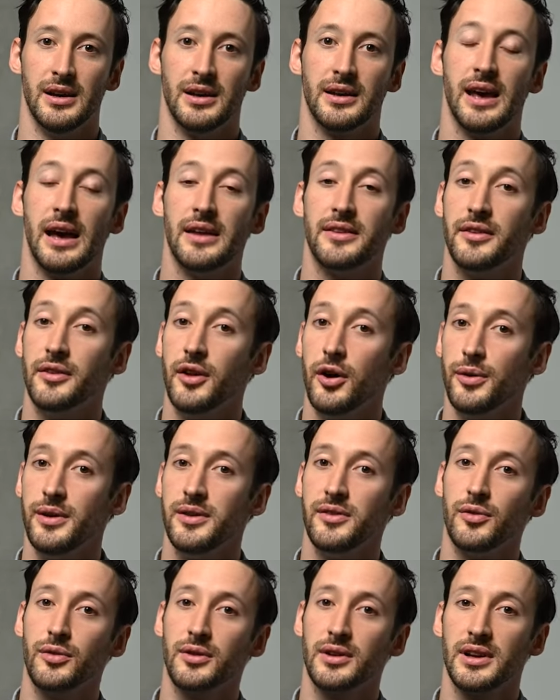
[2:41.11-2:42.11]
Get to know
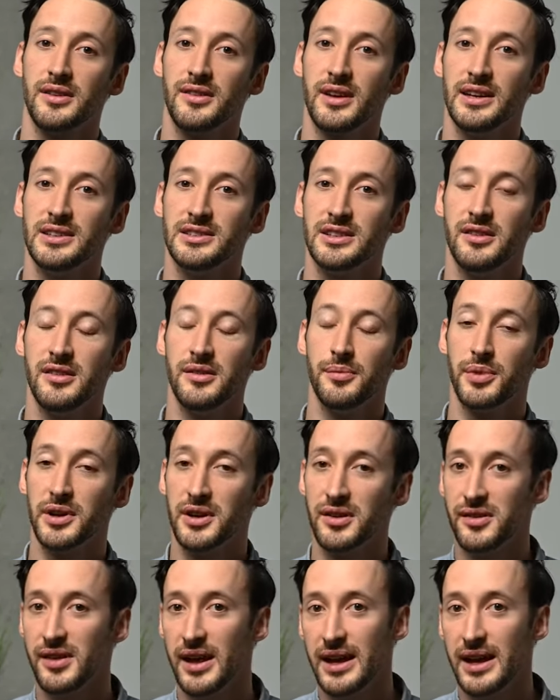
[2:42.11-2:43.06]
these organisations because